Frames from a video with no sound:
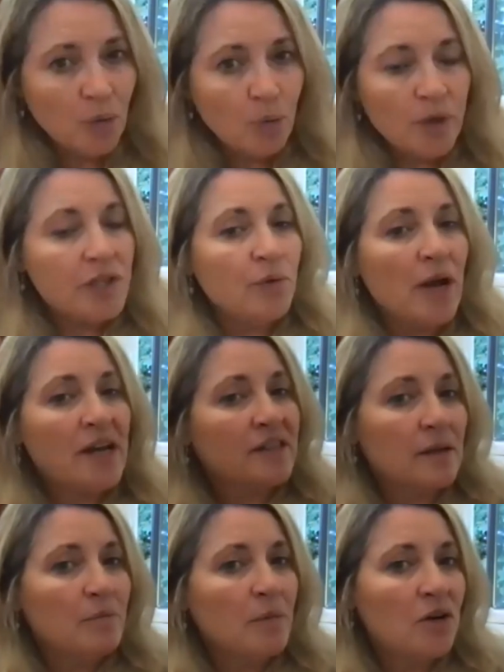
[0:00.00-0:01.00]
do
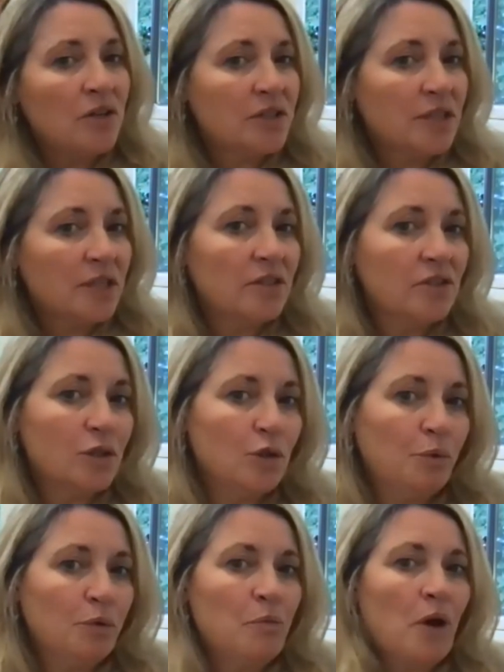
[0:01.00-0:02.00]
exit marketing,
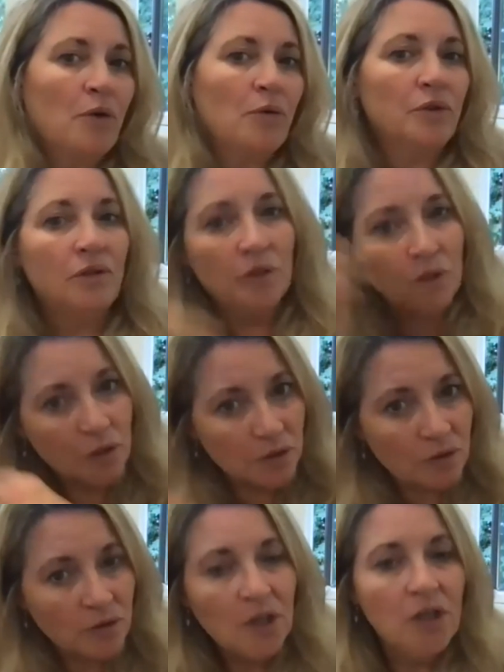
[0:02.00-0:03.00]
to promote that you
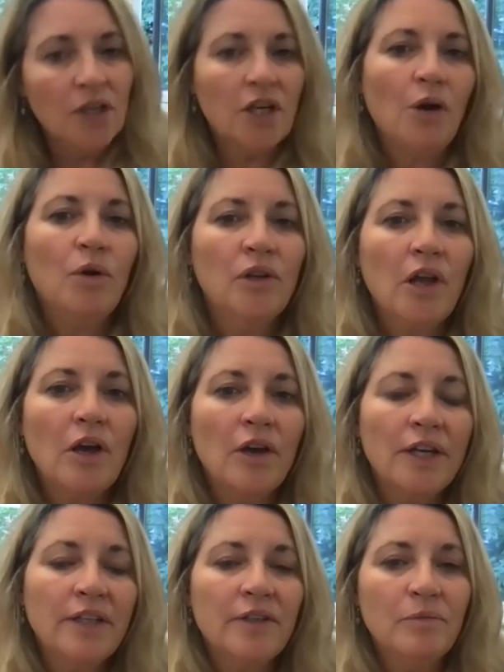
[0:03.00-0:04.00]
can go
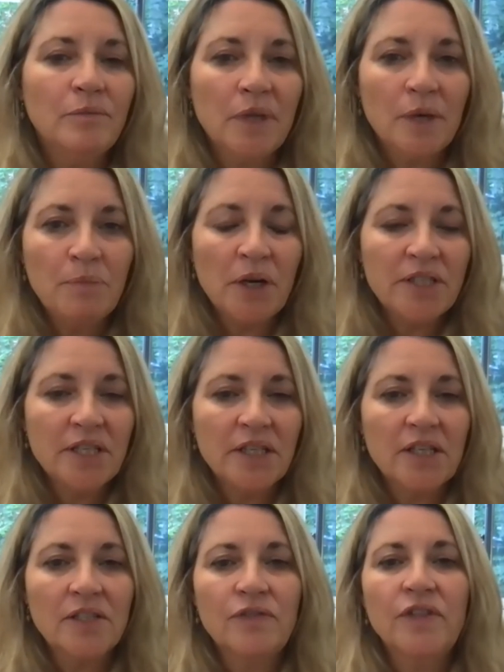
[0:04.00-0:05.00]
online and buy
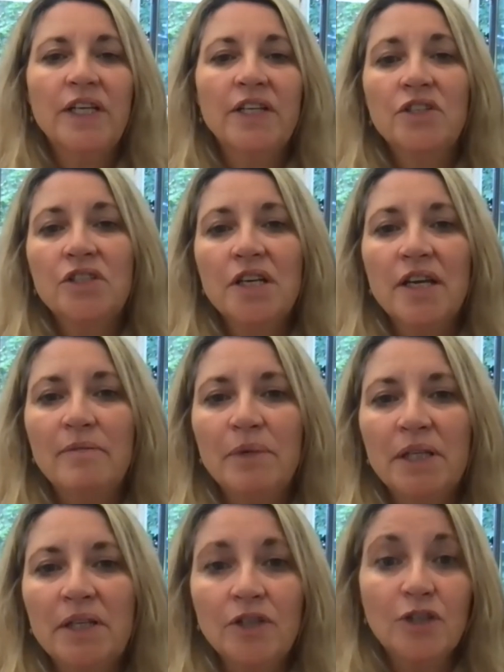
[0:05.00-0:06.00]
tickets for next year,
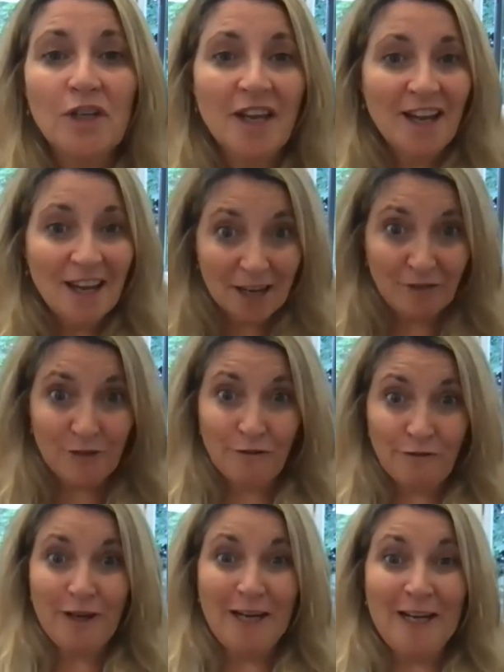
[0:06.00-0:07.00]
because if you're
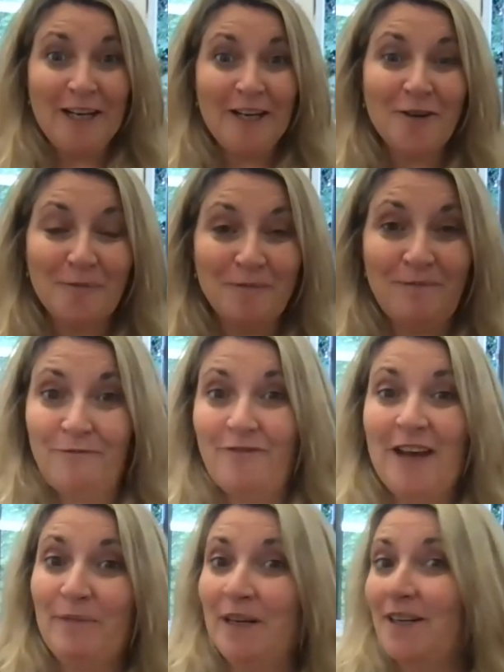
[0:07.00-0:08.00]
feeling
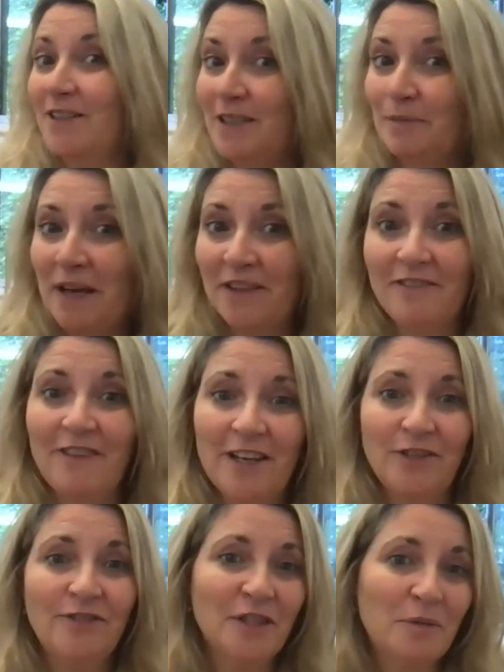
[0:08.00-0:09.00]
fabulous about the
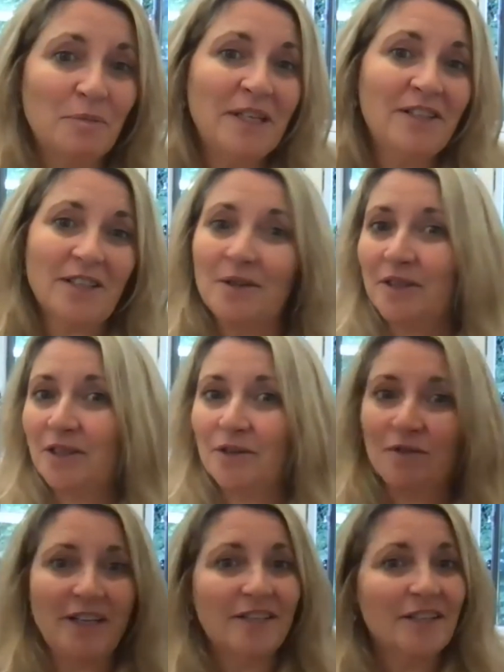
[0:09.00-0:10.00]
event you've just been to, it's a
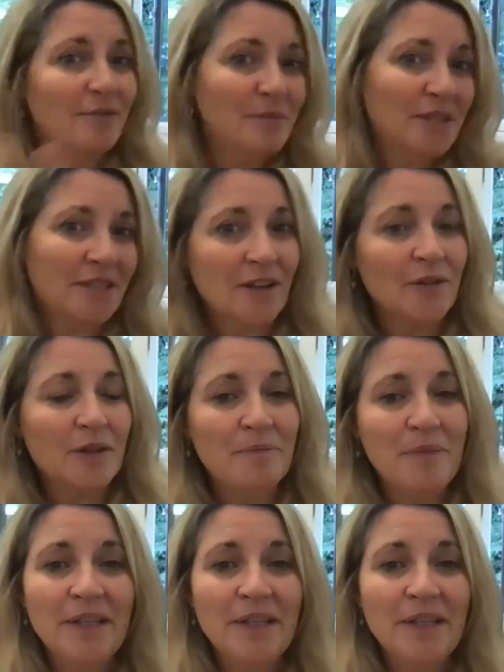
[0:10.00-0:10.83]
great time to sell them